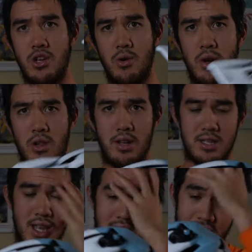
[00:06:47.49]
you what it
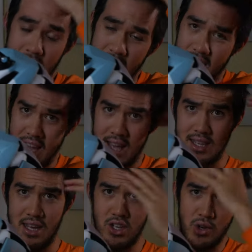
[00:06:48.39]
looks like as
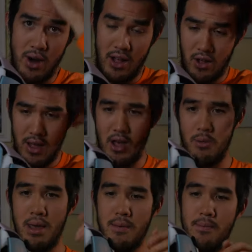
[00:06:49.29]
a trail
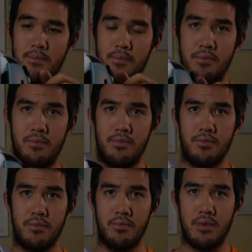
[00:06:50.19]
helmet.
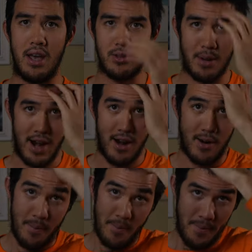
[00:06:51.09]
How's my
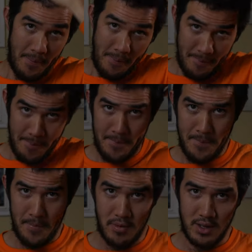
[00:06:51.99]
hair?
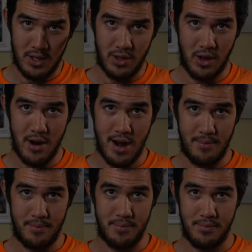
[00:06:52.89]
Does it look all right?